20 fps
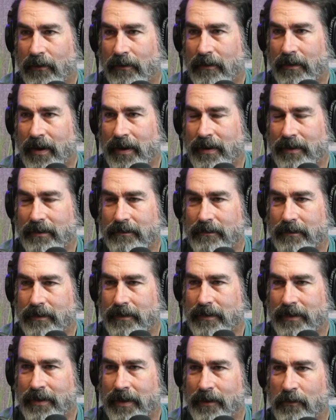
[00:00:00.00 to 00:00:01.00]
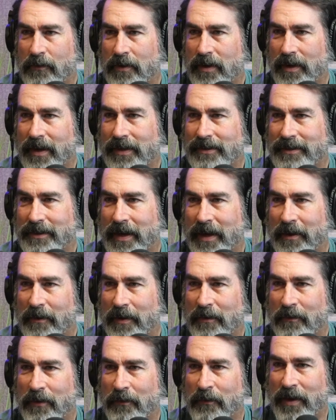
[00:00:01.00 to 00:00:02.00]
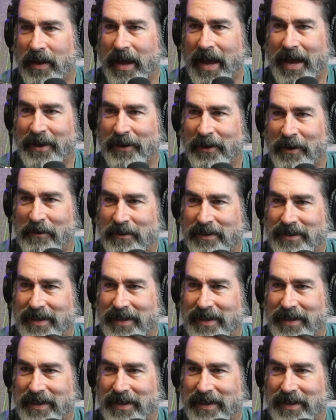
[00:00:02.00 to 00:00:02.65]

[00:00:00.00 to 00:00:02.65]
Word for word: I didn't realize what angle it was